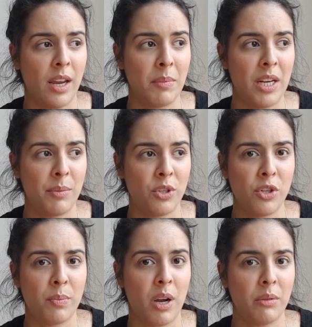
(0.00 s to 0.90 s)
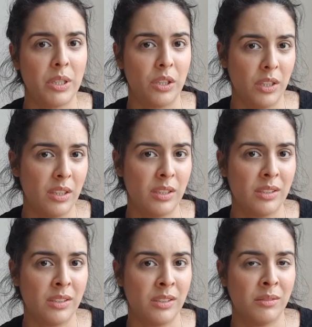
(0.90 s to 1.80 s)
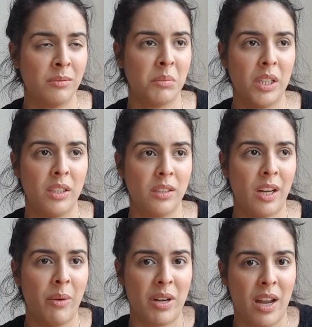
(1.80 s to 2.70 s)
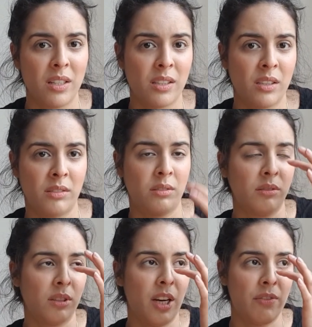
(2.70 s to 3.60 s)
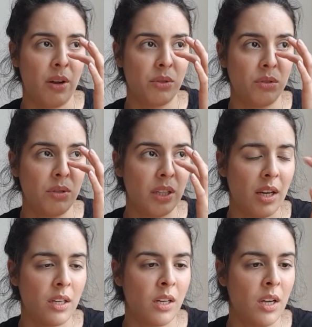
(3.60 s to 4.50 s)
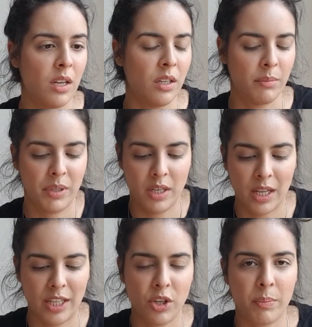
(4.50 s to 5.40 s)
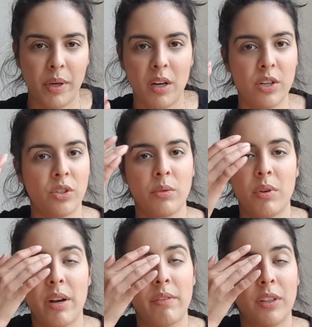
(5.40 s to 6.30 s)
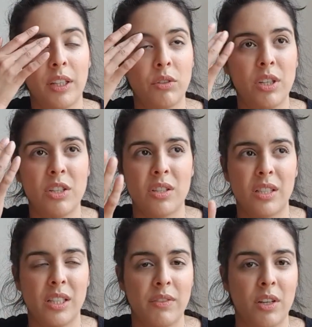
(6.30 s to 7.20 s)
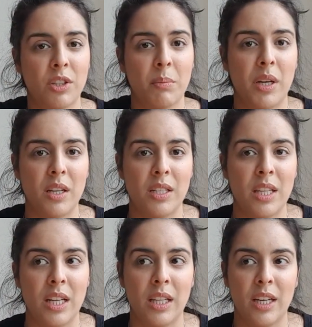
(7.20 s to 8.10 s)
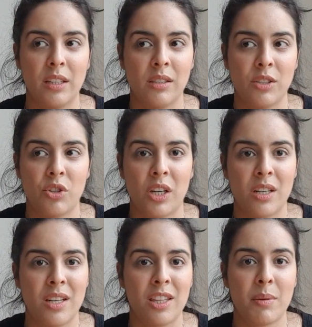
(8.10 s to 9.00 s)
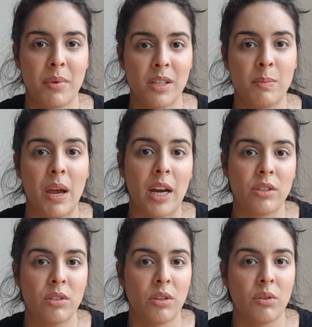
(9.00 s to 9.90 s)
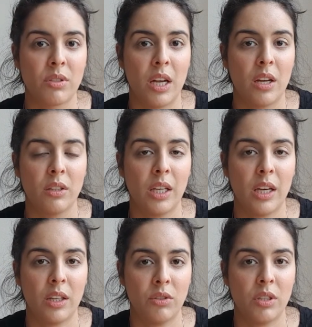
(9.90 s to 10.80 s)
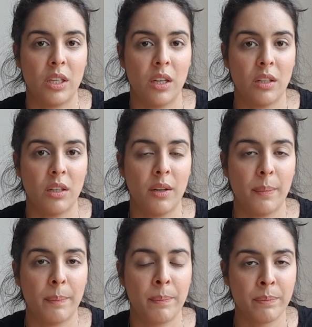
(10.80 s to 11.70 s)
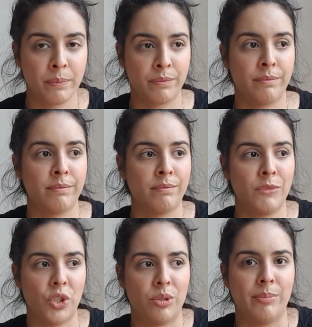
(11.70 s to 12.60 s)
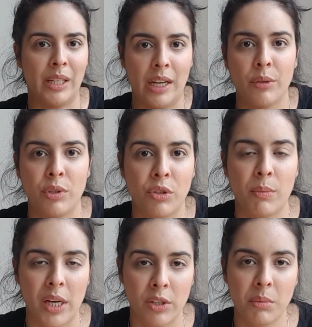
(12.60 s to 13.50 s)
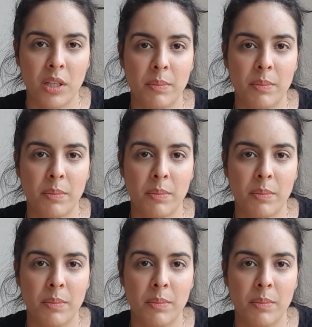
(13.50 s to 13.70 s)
I mean, I'm sure you probably could, but I would ask if I was doing that. But like your purse or whatever, like you can just leave it on the bus, and then like since you're gonna take the bus back to the hotel, like you can just get it when you go back on the bus.